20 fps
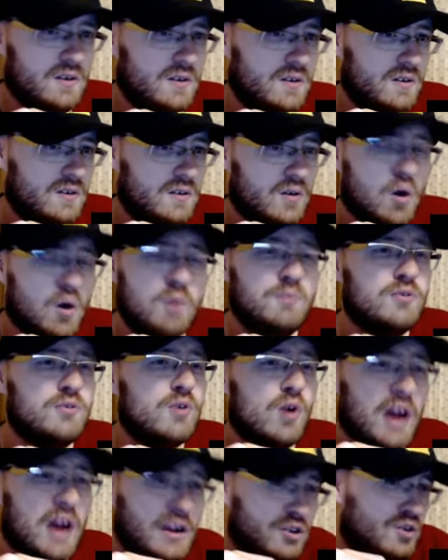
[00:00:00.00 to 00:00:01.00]
Oh, I'm
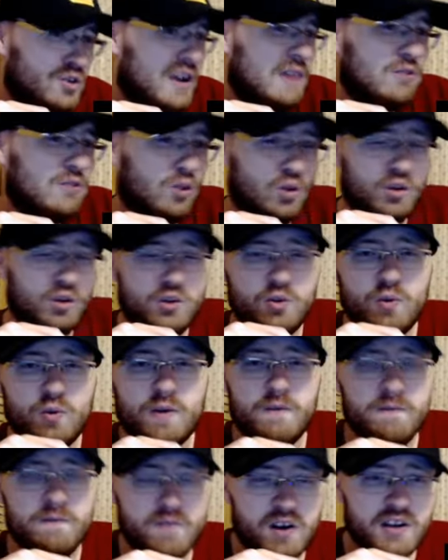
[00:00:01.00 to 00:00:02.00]
sorry, I shouldn't have to look through a
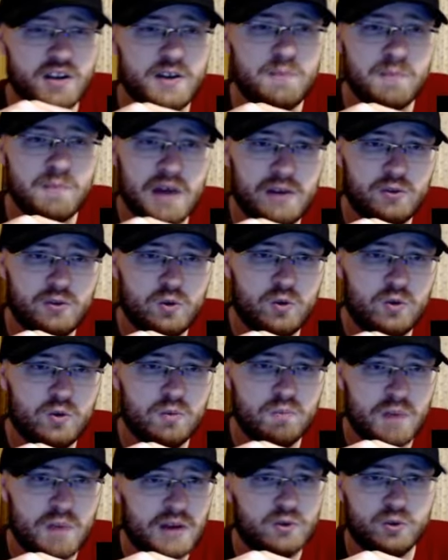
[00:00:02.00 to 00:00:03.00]
fucking
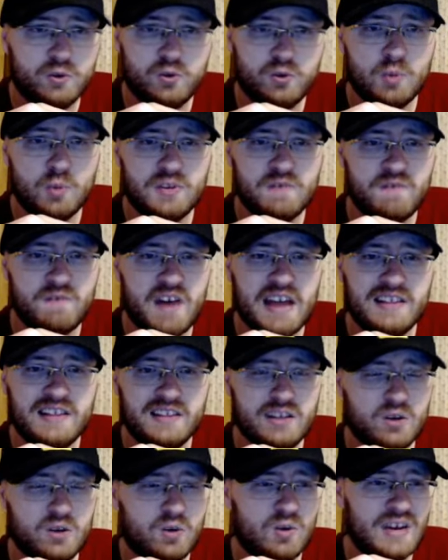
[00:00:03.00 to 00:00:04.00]
microscope to find
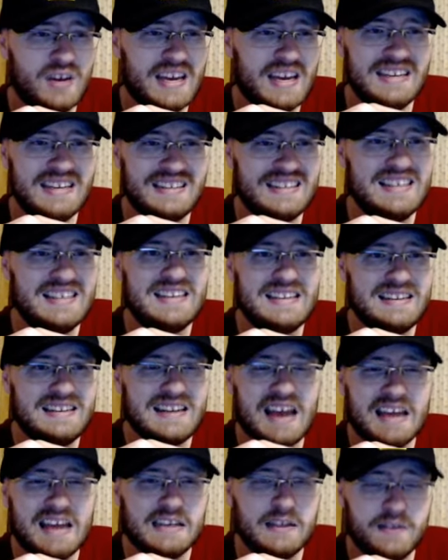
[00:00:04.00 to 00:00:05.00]
little teeny
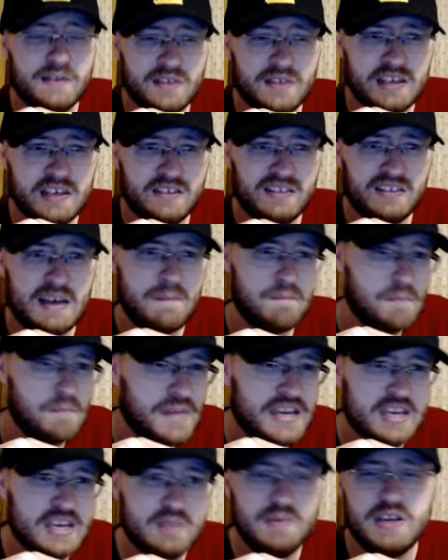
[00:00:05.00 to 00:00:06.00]
tiny things that
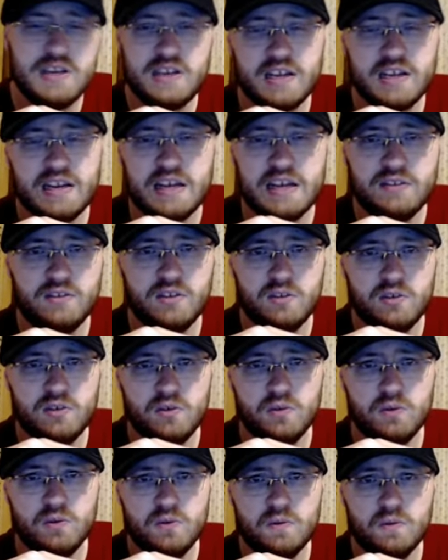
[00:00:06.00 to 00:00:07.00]
maybe connects the two.